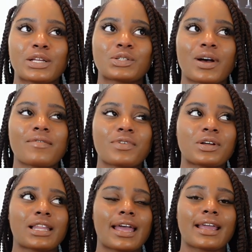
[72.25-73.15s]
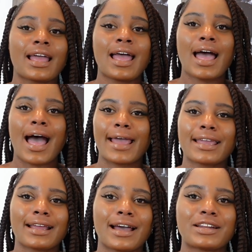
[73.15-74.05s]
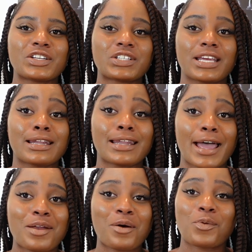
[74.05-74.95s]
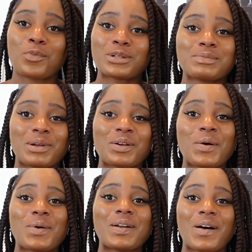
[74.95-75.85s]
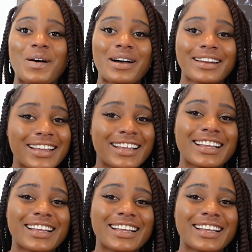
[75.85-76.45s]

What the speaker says: so I feel like I can kind of shed light on what's been going on